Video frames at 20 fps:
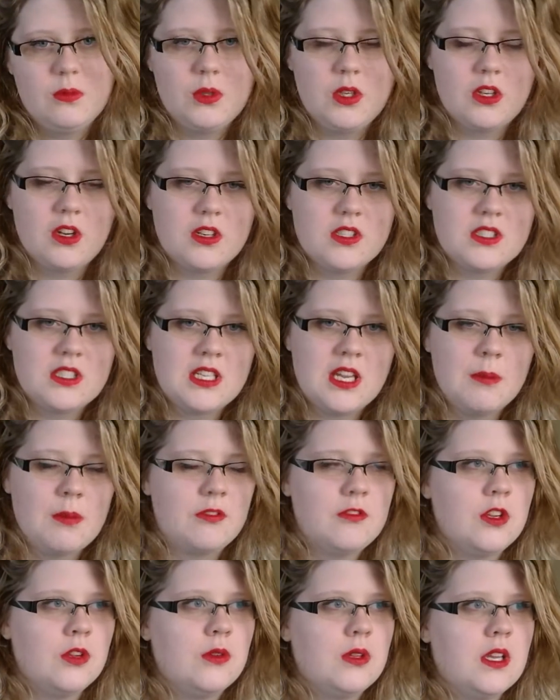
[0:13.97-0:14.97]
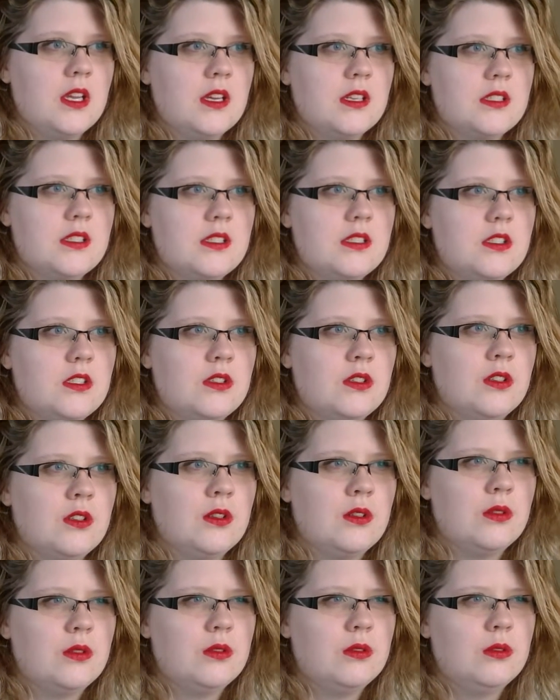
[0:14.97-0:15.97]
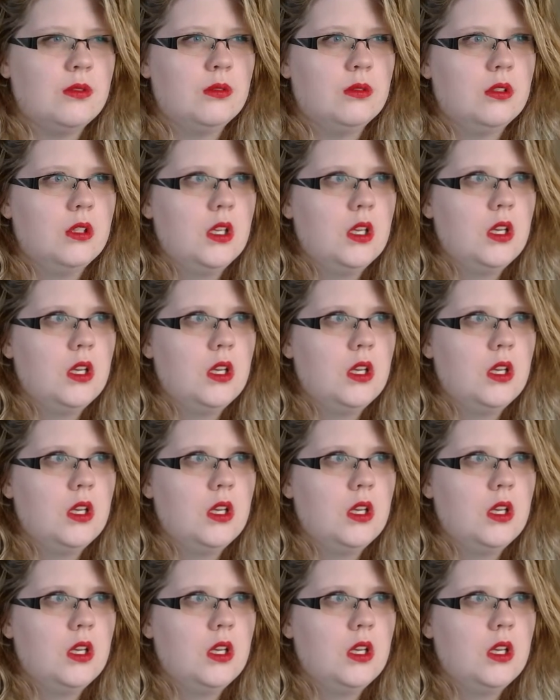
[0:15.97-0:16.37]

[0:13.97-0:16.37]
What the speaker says: gonna skip a few years to,